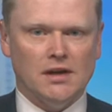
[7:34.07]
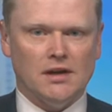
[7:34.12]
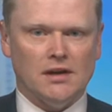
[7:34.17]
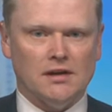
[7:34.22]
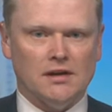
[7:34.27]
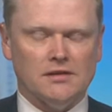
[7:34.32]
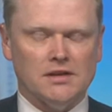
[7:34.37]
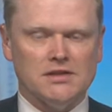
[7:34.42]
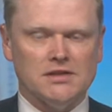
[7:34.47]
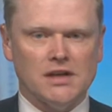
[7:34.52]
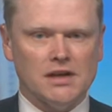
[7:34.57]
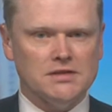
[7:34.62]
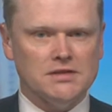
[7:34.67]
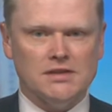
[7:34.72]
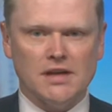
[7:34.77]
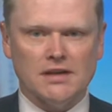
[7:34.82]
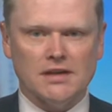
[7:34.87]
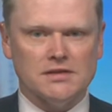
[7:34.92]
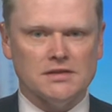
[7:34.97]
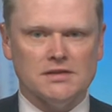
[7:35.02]
The
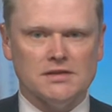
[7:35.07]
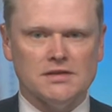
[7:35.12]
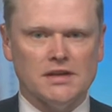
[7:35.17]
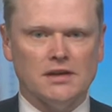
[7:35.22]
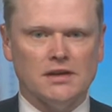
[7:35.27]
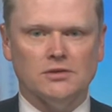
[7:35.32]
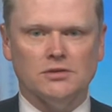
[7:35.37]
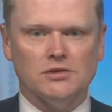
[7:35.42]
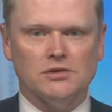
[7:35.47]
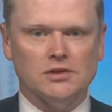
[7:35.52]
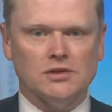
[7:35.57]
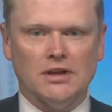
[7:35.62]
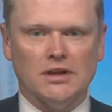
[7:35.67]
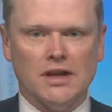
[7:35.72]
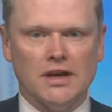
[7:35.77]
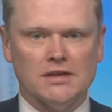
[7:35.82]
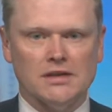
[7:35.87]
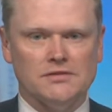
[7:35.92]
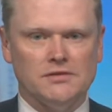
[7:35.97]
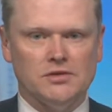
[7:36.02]
dust hasn't settled on the
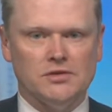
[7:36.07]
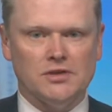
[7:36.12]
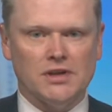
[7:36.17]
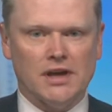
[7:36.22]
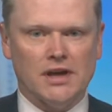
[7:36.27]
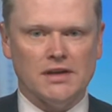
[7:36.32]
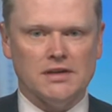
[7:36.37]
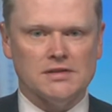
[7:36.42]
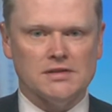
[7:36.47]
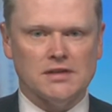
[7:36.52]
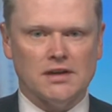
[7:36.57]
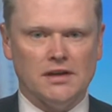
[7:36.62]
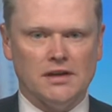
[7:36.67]
last few days.